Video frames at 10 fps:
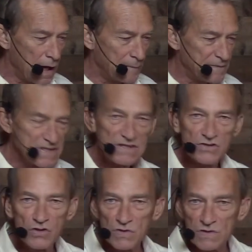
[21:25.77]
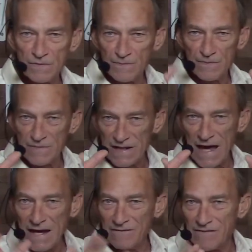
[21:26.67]
This is just
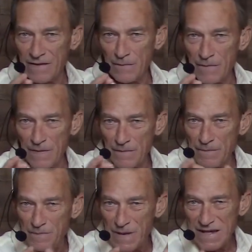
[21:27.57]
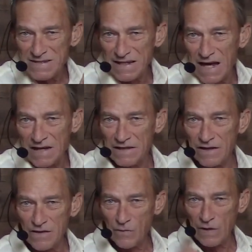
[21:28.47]
kind of the basic idea
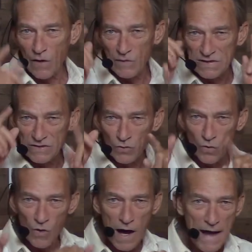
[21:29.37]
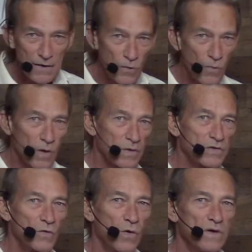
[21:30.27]
that we always try to work
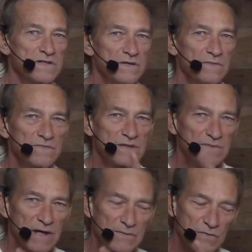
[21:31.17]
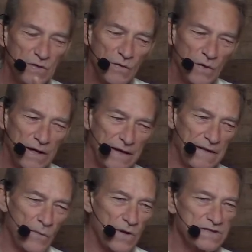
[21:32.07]
towards, and sometimes we don't get
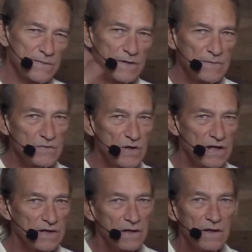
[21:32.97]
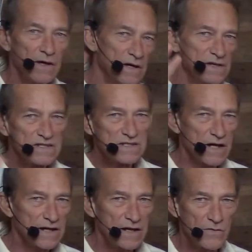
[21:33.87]
that way. Sometimes we get
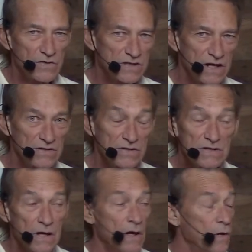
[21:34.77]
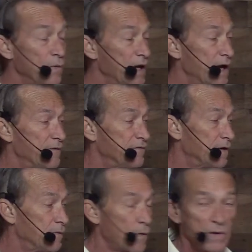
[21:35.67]
stuck at other stages. We have
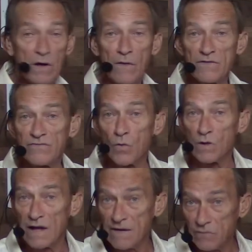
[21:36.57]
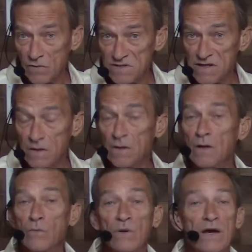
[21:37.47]
what we call the 4 levels.
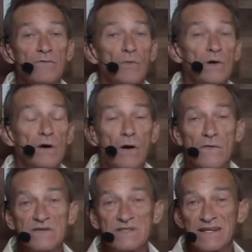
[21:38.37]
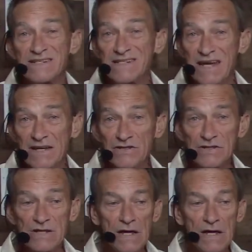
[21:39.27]
We have what we call the 6 stages.